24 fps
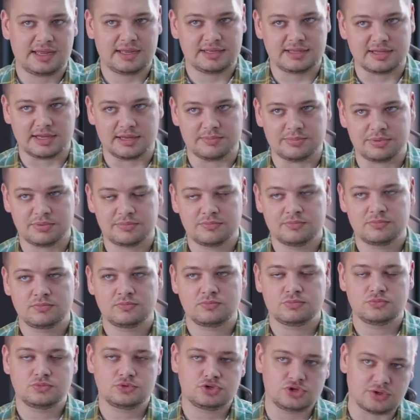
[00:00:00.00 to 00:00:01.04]
it up,
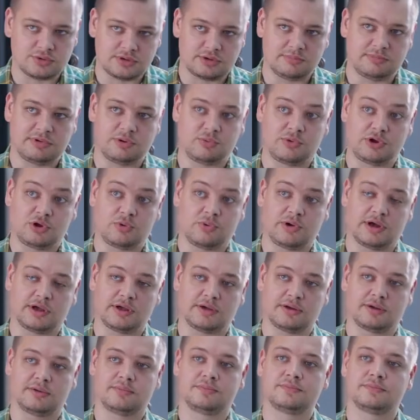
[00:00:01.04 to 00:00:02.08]
should it be
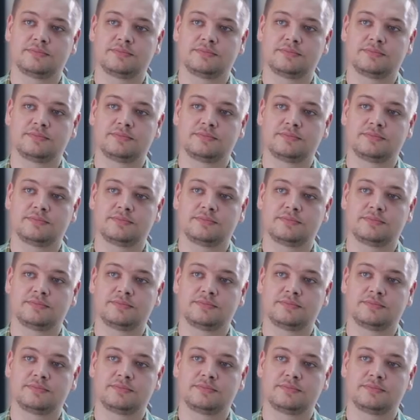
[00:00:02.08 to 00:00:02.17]
required.